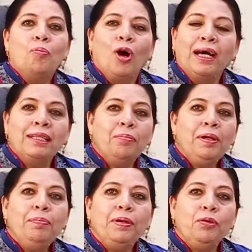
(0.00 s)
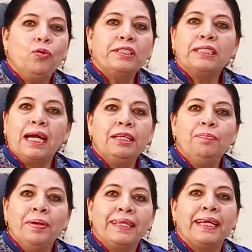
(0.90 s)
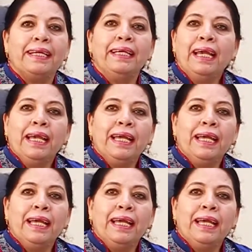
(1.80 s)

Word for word: Mohanda Bibi, was admitted